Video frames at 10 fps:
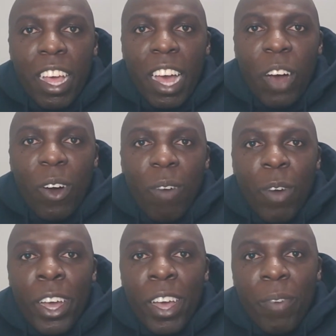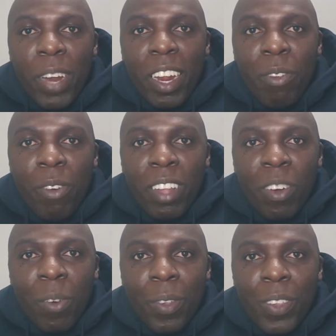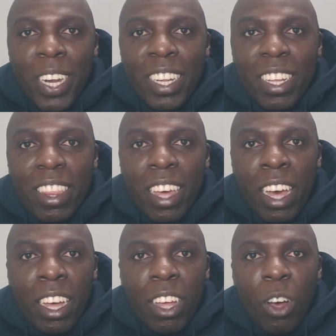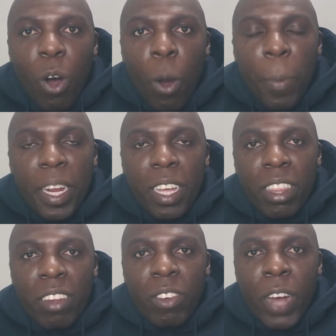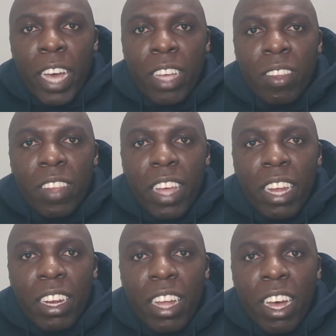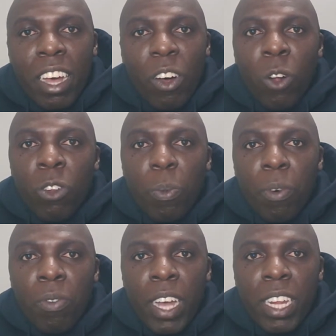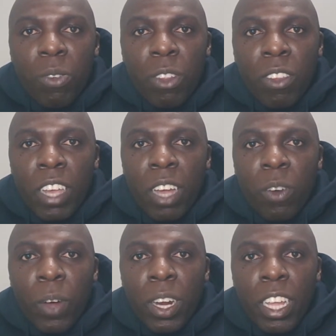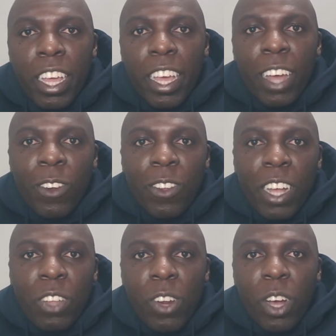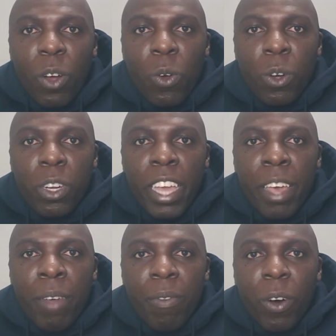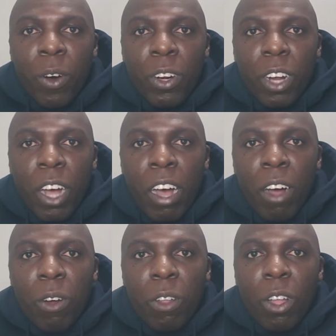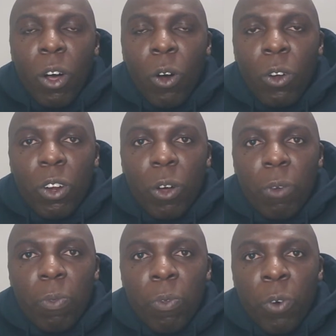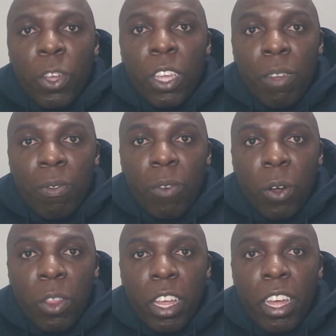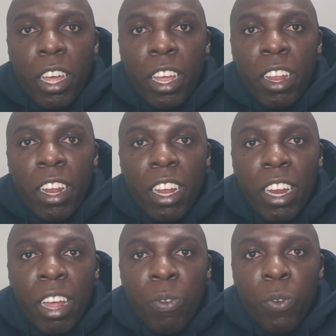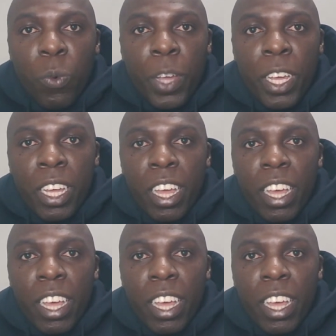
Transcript: Our boy Apelele Fast representing there, opening the tries and also providing for the second one. It was actually a good game on for him on the left wing.